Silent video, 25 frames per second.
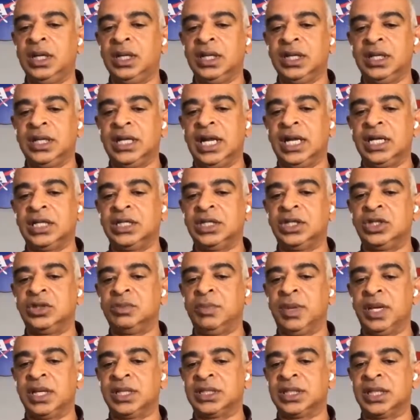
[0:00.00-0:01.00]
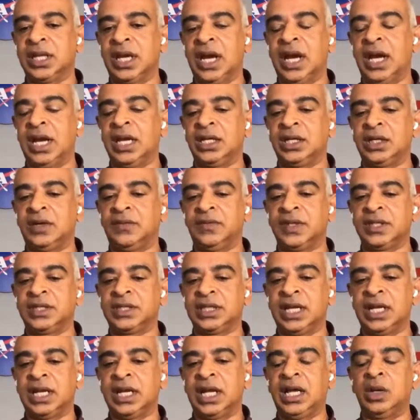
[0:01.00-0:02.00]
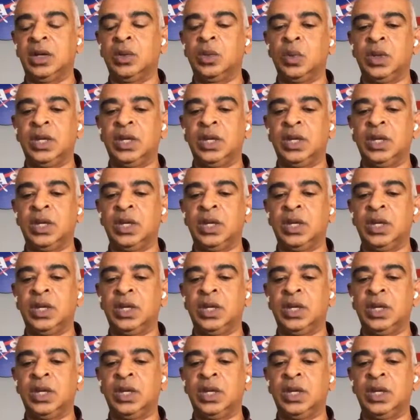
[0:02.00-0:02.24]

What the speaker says: the analogy to measure the height of the satellite,